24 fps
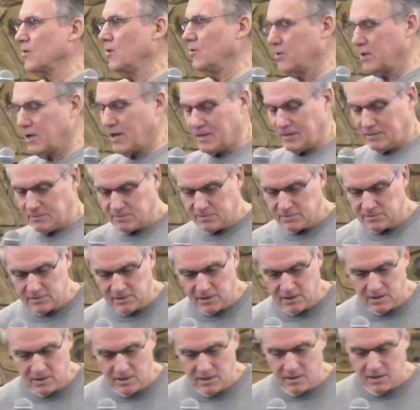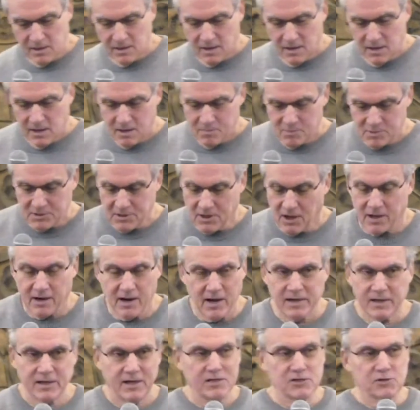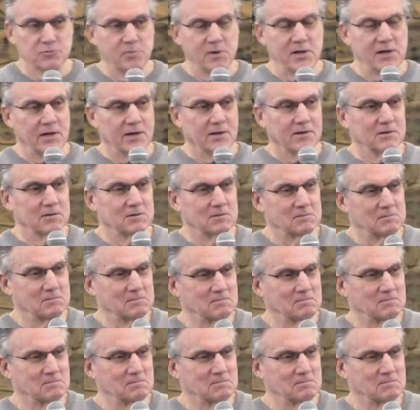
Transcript: Okay. But God, I can't speak.